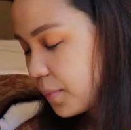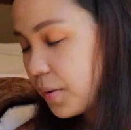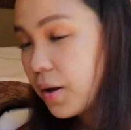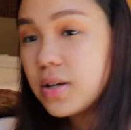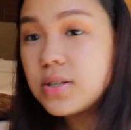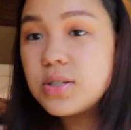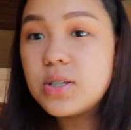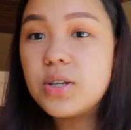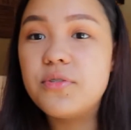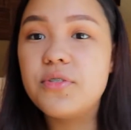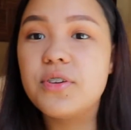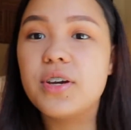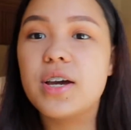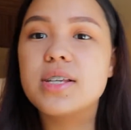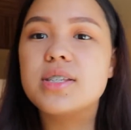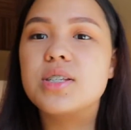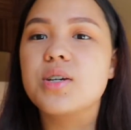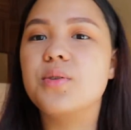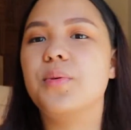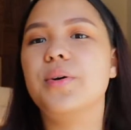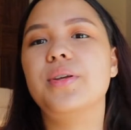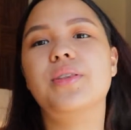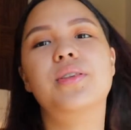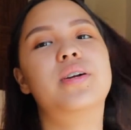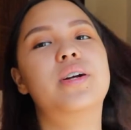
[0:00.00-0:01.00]
Also, if you guys
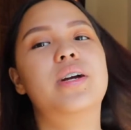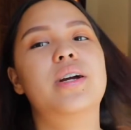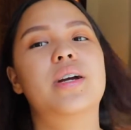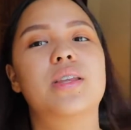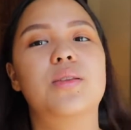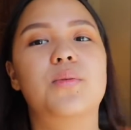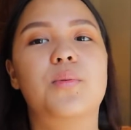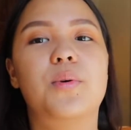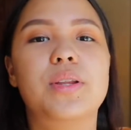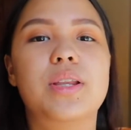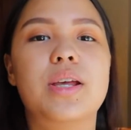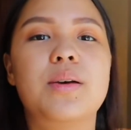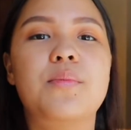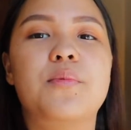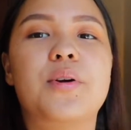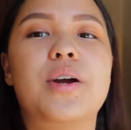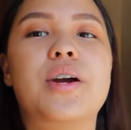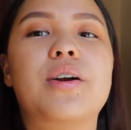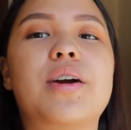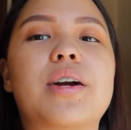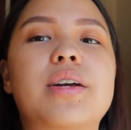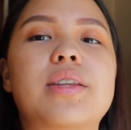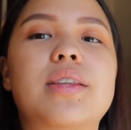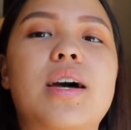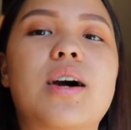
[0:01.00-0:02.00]
are wondering, what I'm
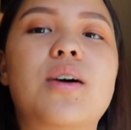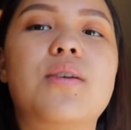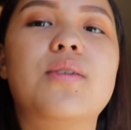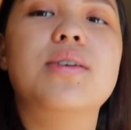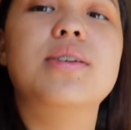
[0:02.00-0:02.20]
wearing right now